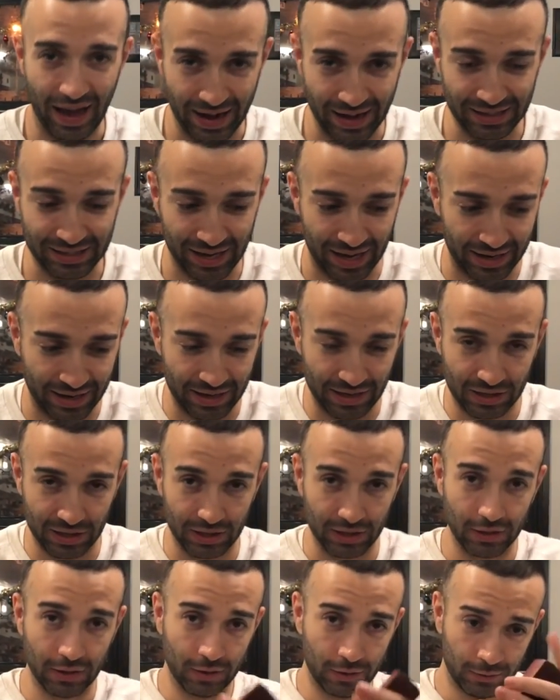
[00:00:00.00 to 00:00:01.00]
And it's that
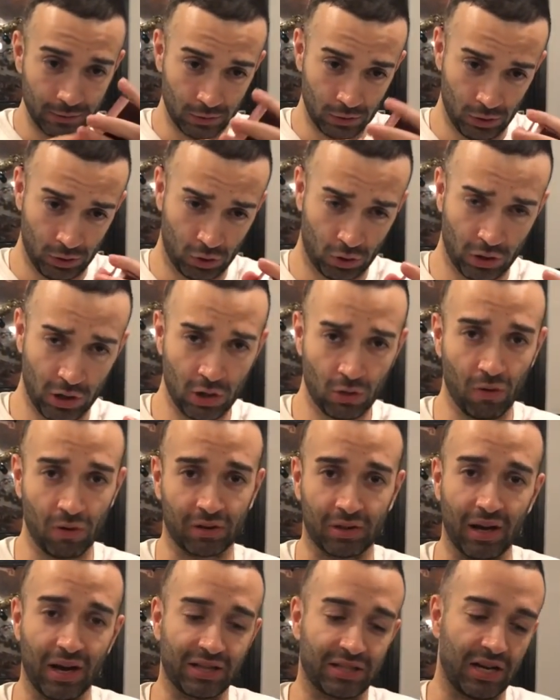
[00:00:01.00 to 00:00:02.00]
easy. So we're gonna do
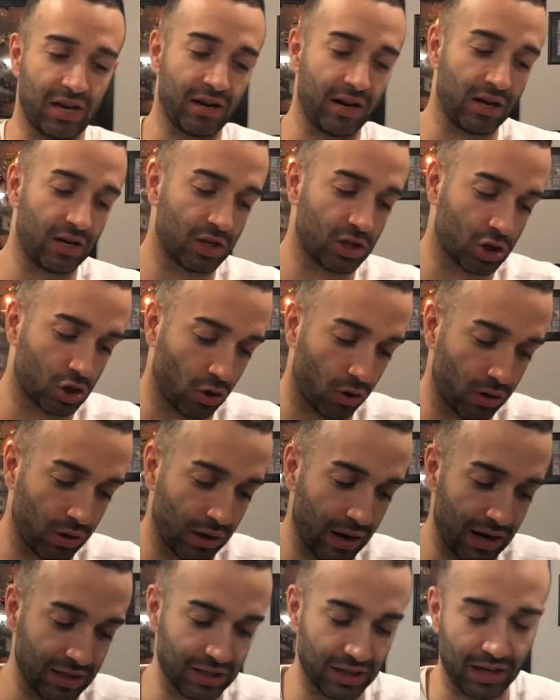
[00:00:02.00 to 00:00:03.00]
a test on here just to show you
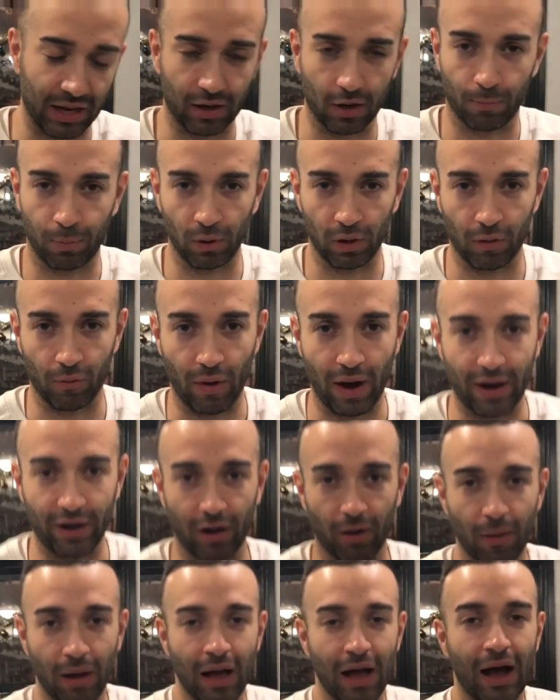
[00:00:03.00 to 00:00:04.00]
guys. Again, completely
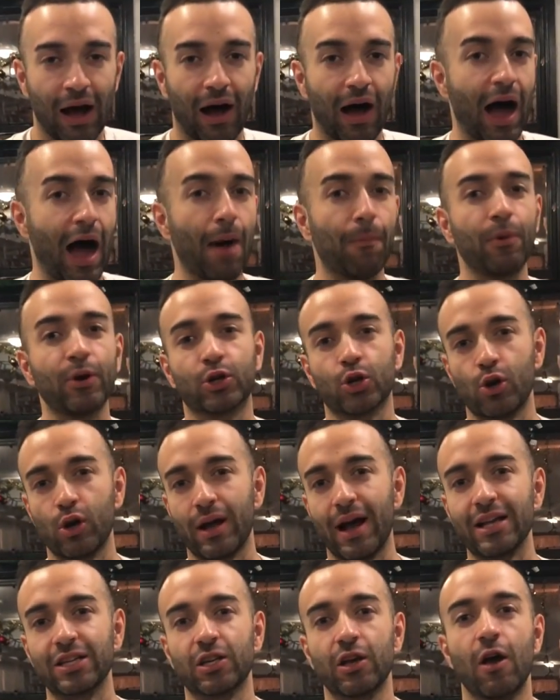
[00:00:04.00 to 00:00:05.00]
random. I'll happily show you
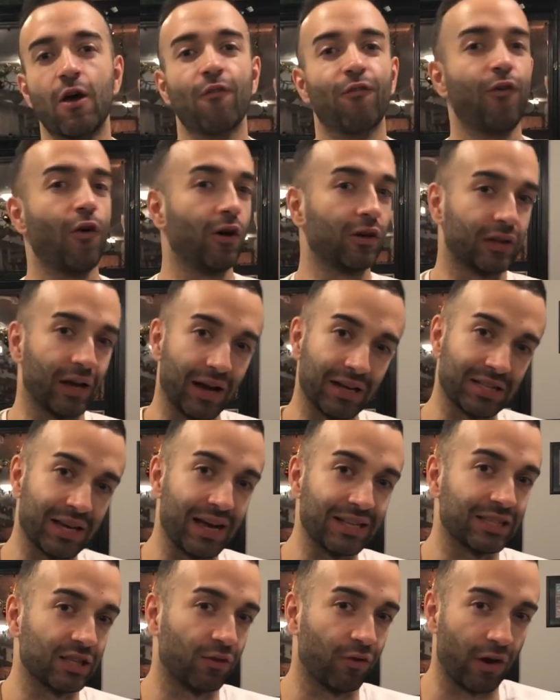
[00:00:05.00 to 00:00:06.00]
guys full test
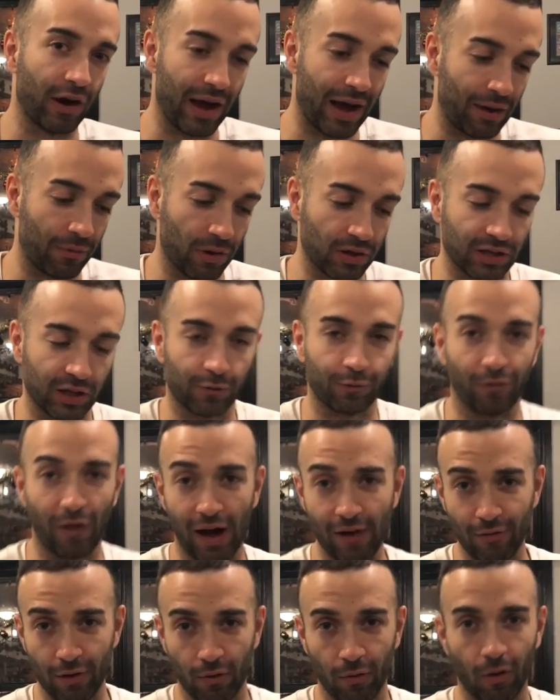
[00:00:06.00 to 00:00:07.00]
hands at the very end where it's like
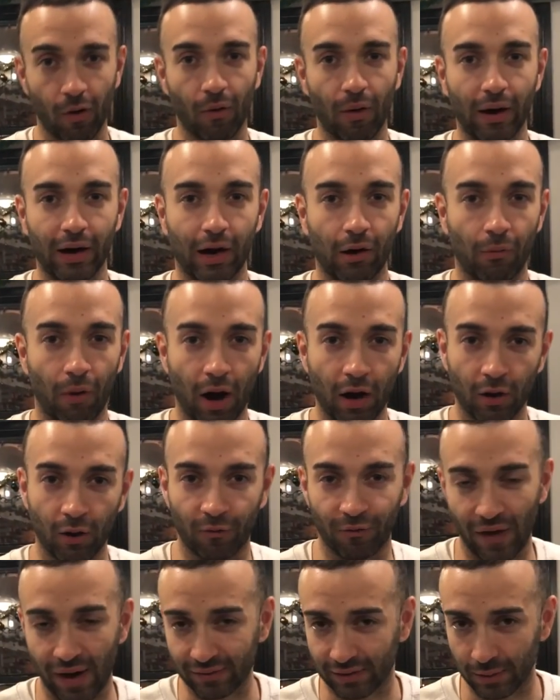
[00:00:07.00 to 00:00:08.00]
five in a row where I got
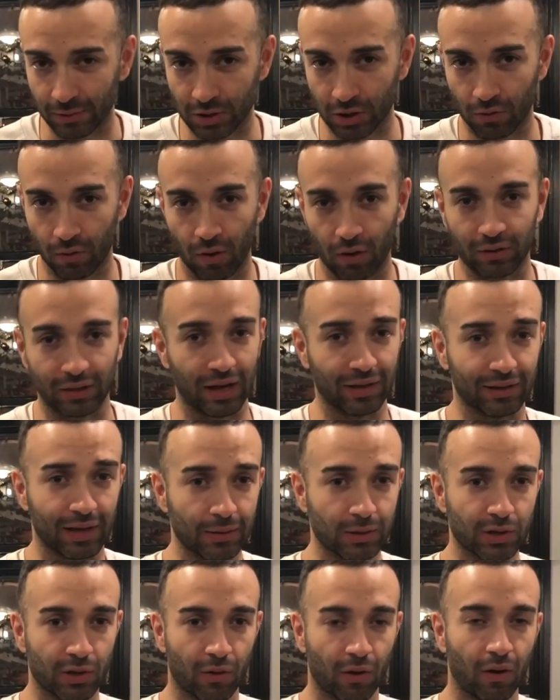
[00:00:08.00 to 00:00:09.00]
Rhongo five times in a row, ten
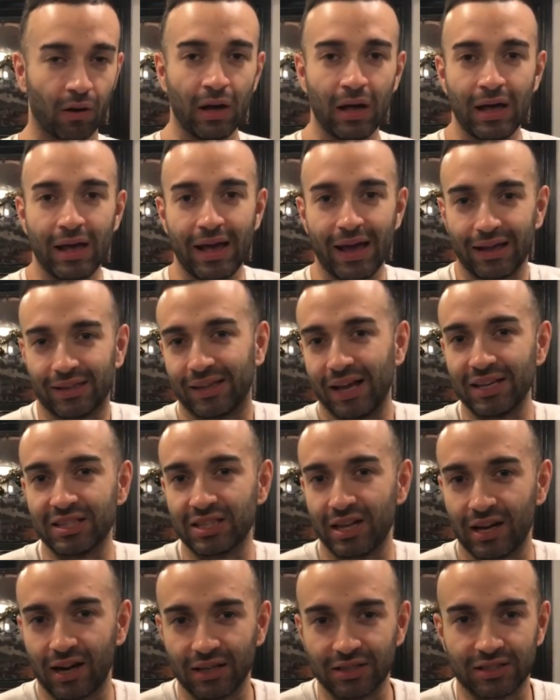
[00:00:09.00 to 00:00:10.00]
times in a row, and
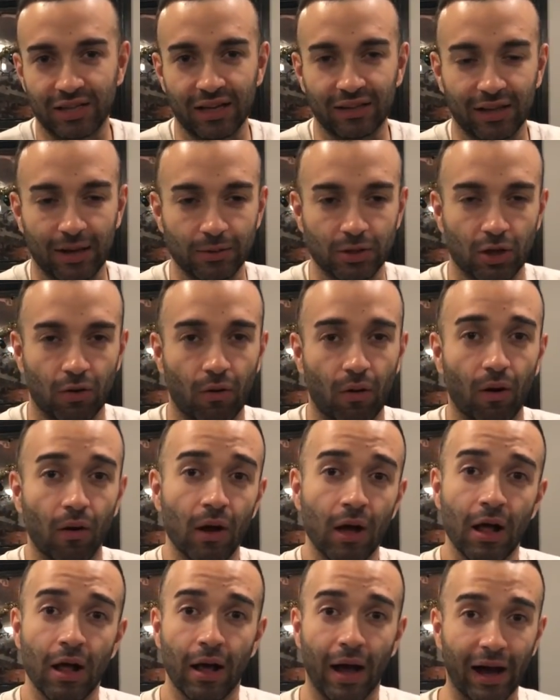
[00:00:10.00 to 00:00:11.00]
testing I got ten times in a
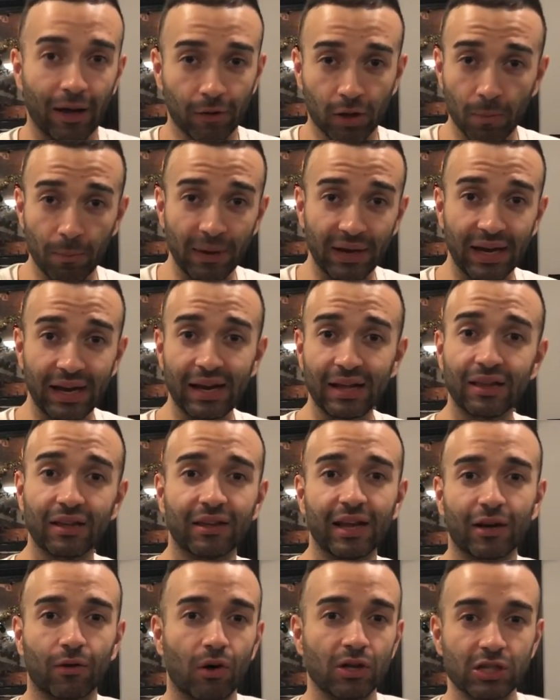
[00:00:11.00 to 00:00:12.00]
row. At the beginning the
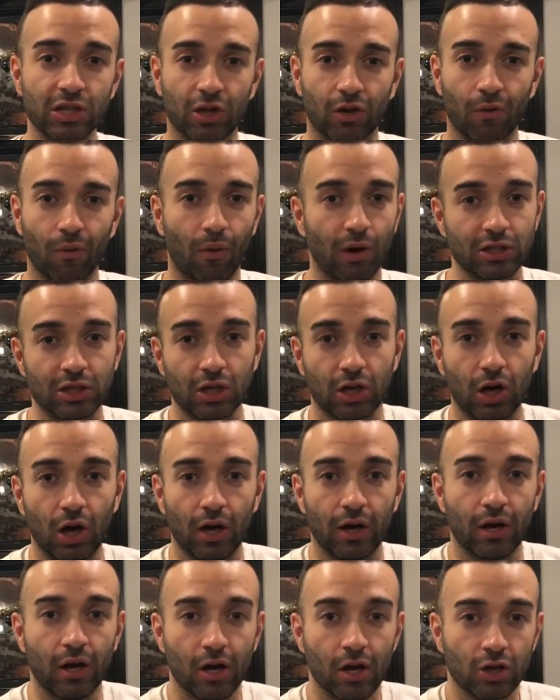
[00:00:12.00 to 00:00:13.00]
deck wasn't wasn't
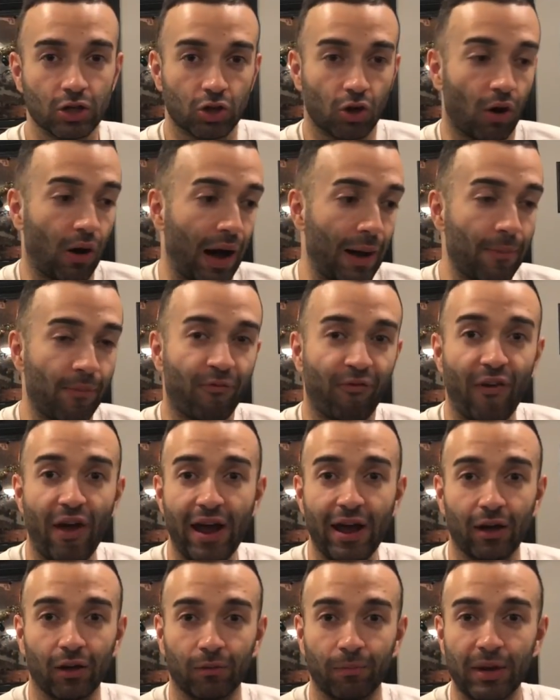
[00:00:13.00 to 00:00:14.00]
good. So I
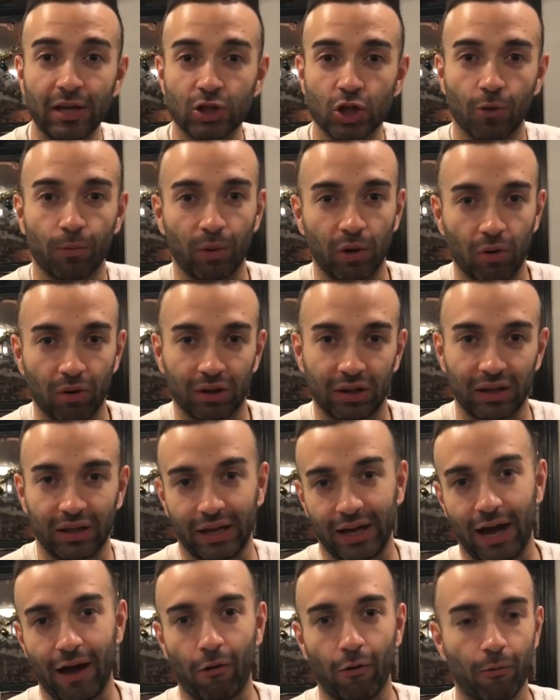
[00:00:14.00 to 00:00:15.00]
failed miserably with it.
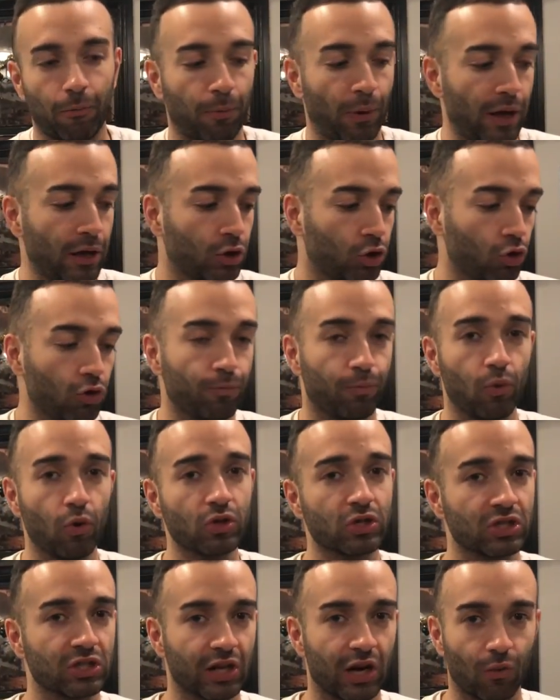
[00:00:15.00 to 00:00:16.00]
Like I would play two
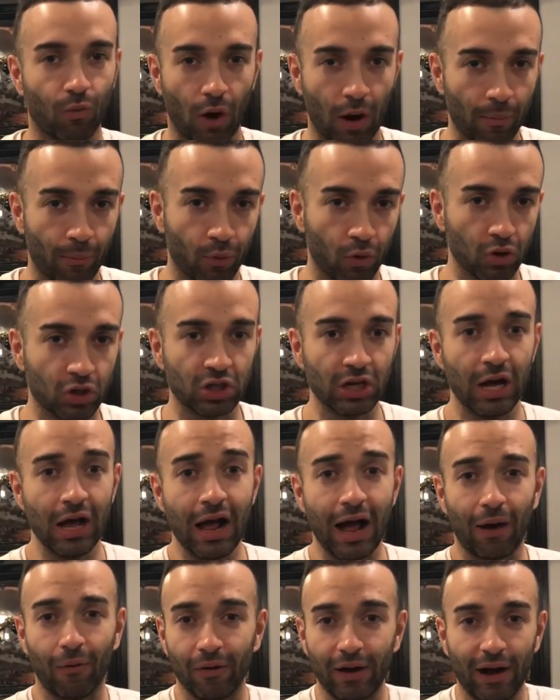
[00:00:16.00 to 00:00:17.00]
boots instead of one boots.
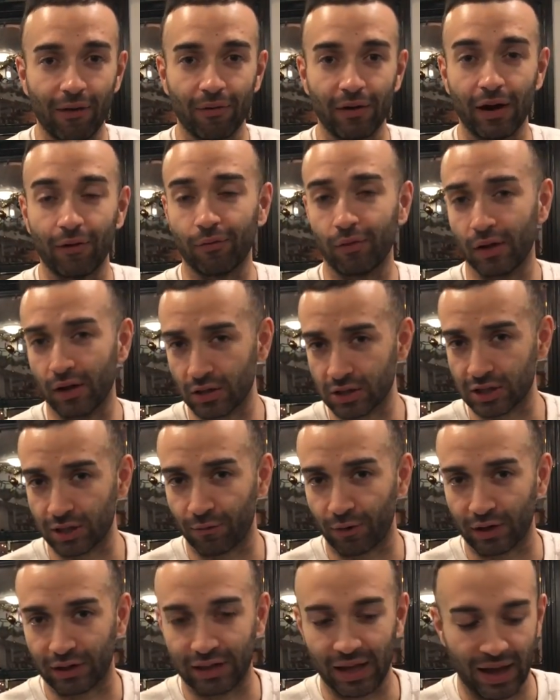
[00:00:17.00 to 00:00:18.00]
I wouldn't have enough little
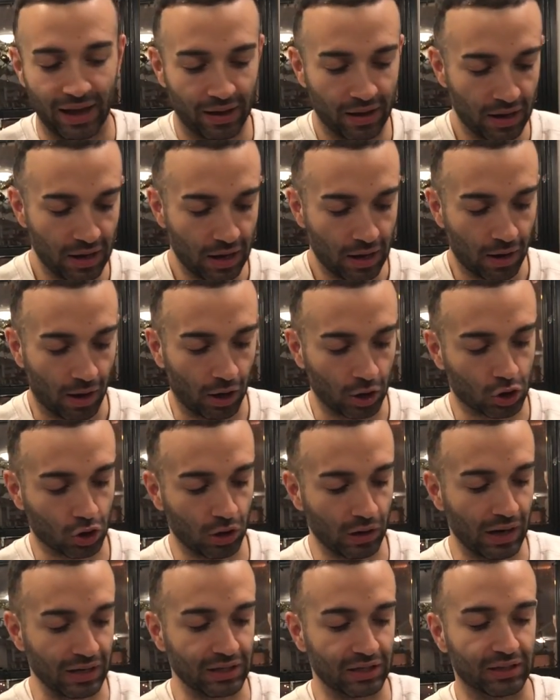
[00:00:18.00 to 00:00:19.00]
stuff like that. I'll show
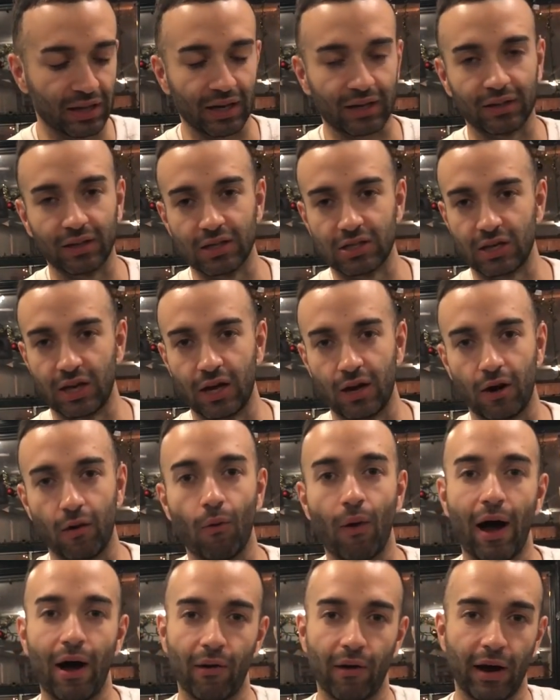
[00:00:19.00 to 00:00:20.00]
you guys a deck list later
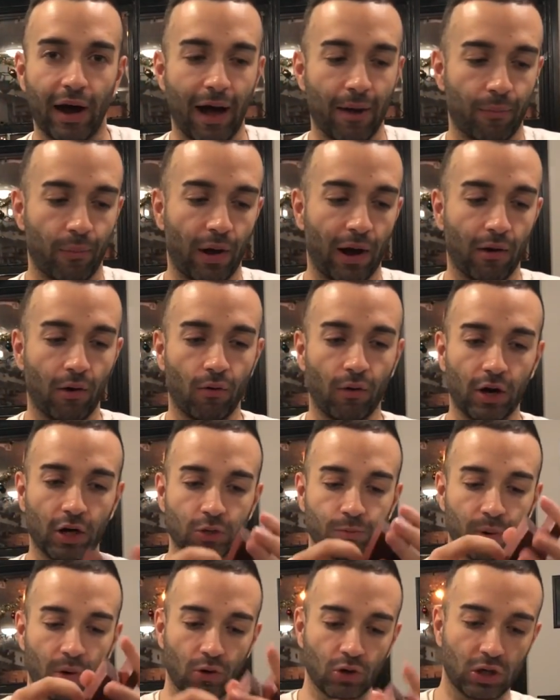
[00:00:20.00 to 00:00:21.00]
and how it, how it works.
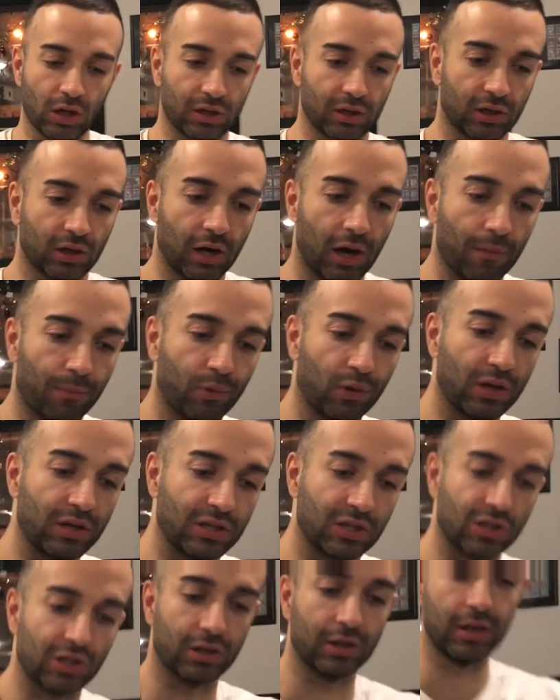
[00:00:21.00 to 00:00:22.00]
But would you like to cut, please?